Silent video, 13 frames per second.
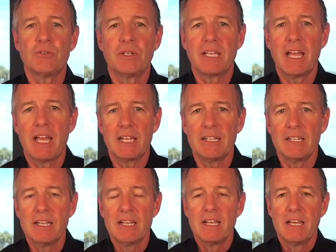again
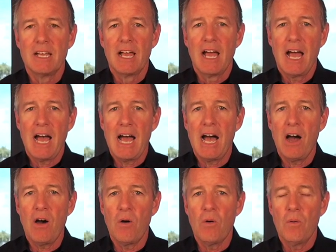
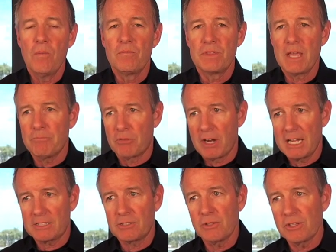how that
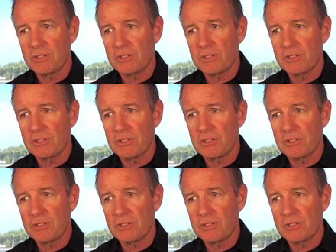practical